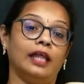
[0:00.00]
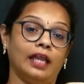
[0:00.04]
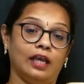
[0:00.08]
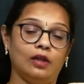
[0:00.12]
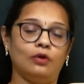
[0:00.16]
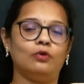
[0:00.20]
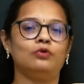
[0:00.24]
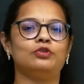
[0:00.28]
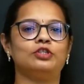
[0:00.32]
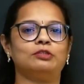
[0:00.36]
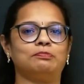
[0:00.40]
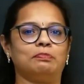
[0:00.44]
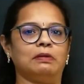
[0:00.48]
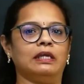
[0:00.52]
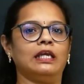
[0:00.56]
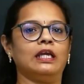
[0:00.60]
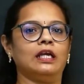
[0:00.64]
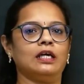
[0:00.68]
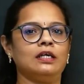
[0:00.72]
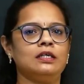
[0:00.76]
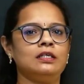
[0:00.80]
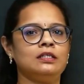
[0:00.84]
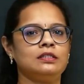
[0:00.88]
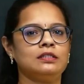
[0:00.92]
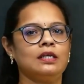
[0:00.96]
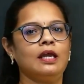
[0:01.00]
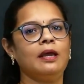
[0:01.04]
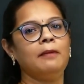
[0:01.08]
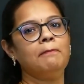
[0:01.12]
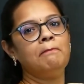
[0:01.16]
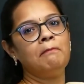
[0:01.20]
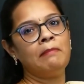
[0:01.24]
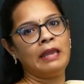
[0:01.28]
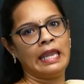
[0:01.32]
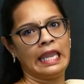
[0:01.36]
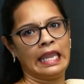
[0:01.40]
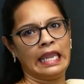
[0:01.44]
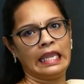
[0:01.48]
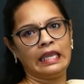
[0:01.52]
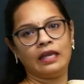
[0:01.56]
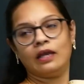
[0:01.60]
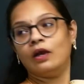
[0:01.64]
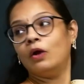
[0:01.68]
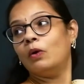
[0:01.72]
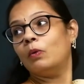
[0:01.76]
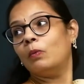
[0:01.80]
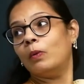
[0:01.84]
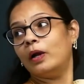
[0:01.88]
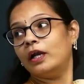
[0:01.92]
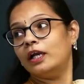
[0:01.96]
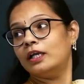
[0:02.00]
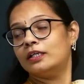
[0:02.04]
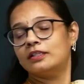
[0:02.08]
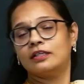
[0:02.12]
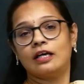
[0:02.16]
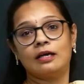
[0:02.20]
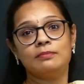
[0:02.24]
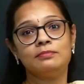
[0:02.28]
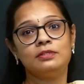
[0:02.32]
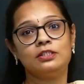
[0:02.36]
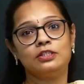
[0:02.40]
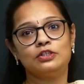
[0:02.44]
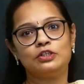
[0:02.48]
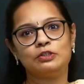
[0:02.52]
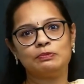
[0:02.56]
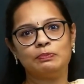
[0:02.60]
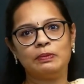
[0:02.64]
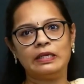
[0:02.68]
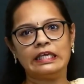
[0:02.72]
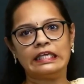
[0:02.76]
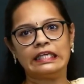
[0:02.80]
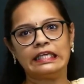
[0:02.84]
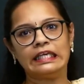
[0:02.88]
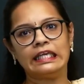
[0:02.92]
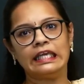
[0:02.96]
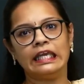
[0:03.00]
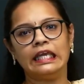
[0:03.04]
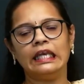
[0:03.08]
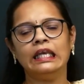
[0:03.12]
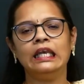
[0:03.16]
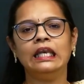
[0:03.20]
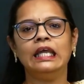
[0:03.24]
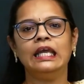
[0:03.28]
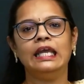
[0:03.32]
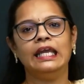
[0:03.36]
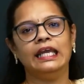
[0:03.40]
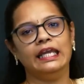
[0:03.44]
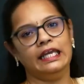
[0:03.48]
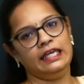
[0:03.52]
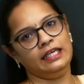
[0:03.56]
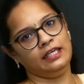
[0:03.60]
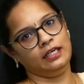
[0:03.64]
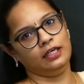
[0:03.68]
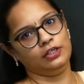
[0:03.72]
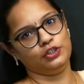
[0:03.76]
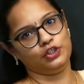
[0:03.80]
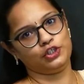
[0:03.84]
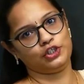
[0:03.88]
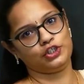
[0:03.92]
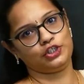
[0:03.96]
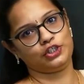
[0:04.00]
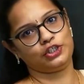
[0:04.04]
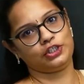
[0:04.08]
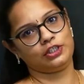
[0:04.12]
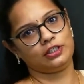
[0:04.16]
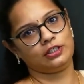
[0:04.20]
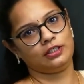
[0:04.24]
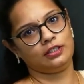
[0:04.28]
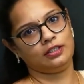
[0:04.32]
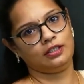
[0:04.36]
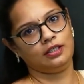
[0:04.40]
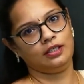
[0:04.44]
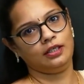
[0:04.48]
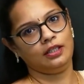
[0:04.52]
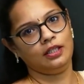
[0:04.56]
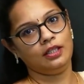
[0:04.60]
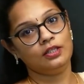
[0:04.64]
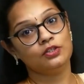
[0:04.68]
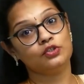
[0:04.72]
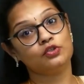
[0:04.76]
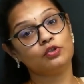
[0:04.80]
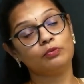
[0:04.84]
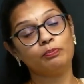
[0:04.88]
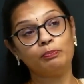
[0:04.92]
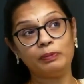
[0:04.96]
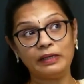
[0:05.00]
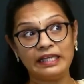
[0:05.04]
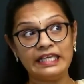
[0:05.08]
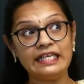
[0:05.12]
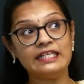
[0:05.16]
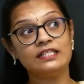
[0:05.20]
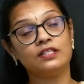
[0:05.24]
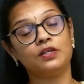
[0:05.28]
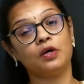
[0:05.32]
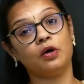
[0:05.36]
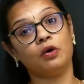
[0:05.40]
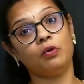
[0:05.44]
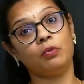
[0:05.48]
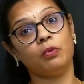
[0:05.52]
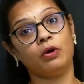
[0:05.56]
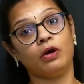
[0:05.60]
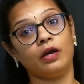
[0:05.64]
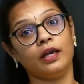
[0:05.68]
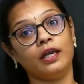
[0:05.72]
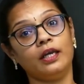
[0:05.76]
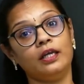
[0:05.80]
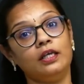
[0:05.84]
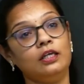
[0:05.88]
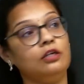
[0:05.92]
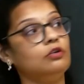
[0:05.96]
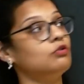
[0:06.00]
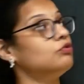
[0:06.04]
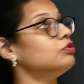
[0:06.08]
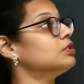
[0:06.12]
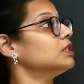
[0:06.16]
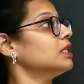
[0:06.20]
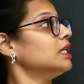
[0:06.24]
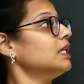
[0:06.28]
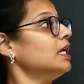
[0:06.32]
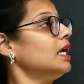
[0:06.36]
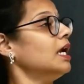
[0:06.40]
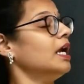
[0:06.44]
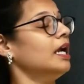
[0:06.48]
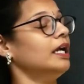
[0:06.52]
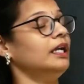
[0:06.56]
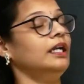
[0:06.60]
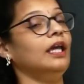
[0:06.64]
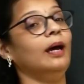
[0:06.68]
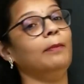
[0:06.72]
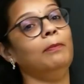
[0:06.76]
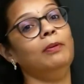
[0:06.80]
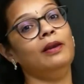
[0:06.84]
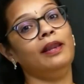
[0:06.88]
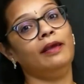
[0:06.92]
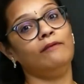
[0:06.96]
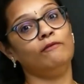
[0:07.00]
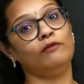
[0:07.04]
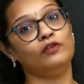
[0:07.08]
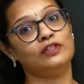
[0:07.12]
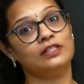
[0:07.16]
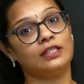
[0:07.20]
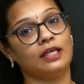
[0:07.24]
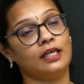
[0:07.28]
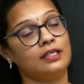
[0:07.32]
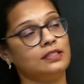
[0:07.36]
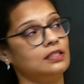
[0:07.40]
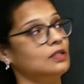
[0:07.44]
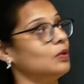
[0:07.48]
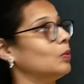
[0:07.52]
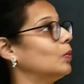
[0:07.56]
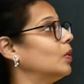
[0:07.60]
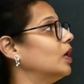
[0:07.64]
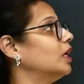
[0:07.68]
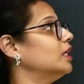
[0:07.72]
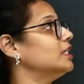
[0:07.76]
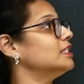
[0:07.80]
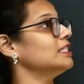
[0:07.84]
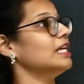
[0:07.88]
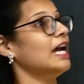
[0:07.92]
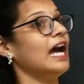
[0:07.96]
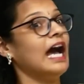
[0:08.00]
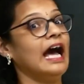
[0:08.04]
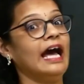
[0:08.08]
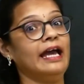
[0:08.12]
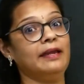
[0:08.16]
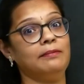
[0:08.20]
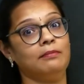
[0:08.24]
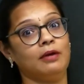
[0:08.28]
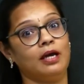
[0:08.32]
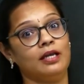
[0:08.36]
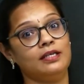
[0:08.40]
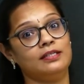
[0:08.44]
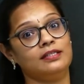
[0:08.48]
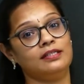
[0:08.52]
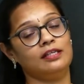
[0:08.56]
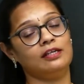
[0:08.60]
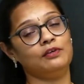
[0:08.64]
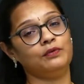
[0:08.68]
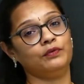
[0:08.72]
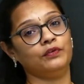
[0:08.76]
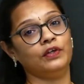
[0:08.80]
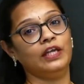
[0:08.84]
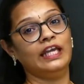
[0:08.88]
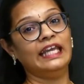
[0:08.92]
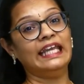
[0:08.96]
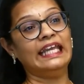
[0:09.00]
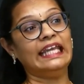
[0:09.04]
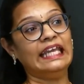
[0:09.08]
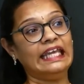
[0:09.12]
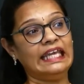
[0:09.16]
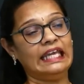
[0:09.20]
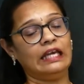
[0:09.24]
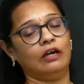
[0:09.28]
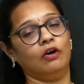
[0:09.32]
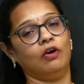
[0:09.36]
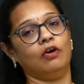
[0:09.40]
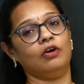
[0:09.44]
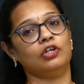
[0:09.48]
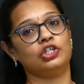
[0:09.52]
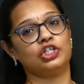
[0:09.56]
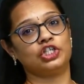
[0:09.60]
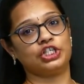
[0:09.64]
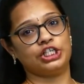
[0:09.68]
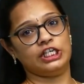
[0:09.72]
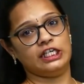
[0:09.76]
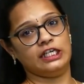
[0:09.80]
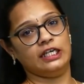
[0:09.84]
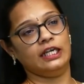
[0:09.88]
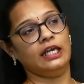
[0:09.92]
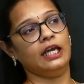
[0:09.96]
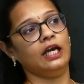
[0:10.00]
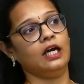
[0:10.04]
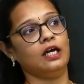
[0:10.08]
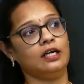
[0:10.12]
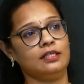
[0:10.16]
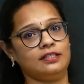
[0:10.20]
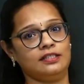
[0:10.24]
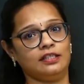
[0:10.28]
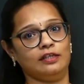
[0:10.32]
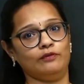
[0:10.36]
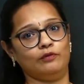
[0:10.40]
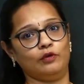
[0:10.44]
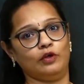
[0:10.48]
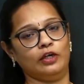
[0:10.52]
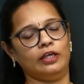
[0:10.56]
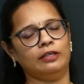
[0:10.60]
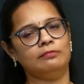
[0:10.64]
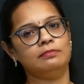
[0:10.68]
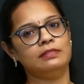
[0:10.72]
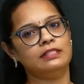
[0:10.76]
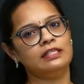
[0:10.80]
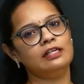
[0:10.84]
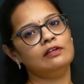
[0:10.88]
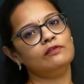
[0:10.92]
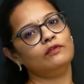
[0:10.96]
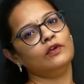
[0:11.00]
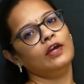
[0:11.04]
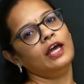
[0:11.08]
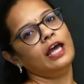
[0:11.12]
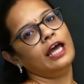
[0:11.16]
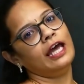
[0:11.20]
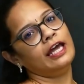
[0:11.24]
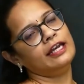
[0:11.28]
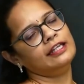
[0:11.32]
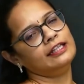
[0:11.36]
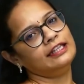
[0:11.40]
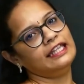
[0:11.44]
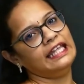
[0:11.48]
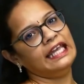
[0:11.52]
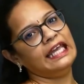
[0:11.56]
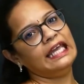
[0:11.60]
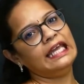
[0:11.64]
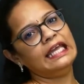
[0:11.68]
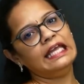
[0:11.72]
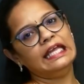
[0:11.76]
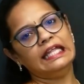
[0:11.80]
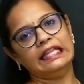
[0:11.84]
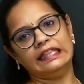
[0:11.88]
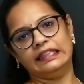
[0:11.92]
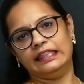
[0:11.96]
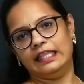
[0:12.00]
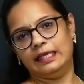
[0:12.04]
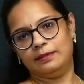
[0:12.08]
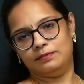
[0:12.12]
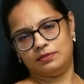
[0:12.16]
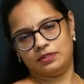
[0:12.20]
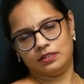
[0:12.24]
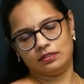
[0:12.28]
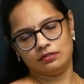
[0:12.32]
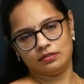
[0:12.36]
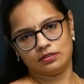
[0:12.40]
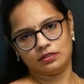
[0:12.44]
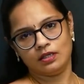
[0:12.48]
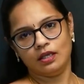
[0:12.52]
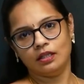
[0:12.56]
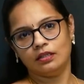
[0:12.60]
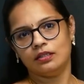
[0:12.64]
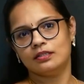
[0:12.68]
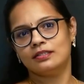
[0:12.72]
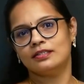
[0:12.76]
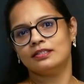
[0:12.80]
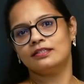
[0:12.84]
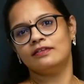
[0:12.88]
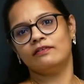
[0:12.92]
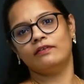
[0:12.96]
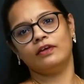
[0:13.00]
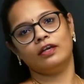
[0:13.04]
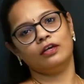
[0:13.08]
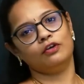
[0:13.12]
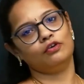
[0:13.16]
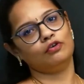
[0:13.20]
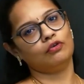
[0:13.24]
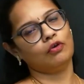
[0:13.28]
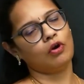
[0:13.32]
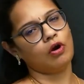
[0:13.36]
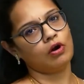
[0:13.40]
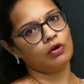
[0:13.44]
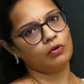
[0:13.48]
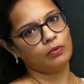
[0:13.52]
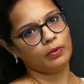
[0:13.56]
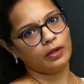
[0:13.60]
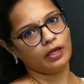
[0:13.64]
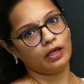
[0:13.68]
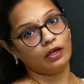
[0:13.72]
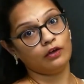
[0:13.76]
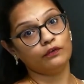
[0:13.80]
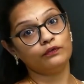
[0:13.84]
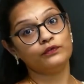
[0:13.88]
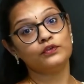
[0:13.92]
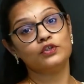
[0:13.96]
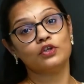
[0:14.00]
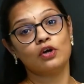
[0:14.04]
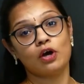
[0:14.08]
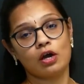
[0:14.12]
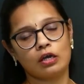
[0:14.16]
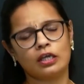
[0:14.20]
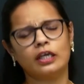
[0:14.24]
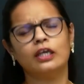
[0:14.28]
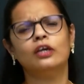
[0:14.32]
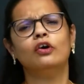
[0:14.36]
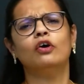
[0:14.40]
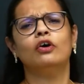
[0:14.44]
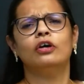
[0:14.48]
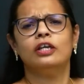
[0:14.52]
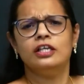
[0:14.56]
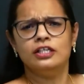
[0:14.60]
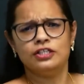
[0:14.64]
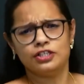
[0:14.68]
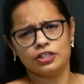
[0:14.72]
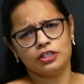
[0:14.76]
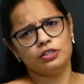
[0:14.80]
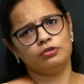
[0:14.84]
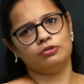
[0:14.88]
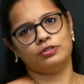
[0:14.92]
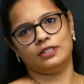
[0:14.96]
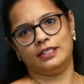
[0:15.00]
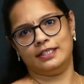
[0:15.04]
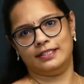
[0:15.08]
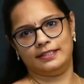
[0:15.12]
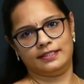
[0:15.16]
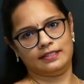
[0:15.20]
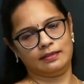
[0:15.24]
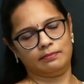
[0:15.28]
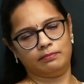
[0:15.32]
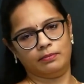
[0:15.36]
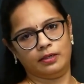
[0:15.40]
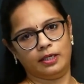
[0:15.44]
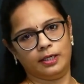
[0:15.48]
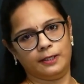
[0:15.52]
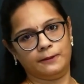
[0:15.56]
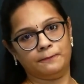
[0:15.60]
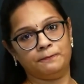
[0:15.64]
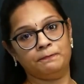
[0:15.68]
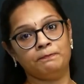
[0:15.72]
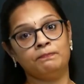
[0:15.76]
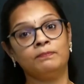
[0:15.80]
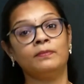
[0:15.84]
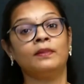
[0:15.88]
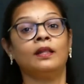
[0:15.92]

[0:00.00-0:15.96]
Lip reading: Telugu speakers make when it comes to speaking in English. So please avoid using double emphasizing words, I myself, he or she, herself or himself, and they themselves. This is a very wrong way of talking or introducing somebody.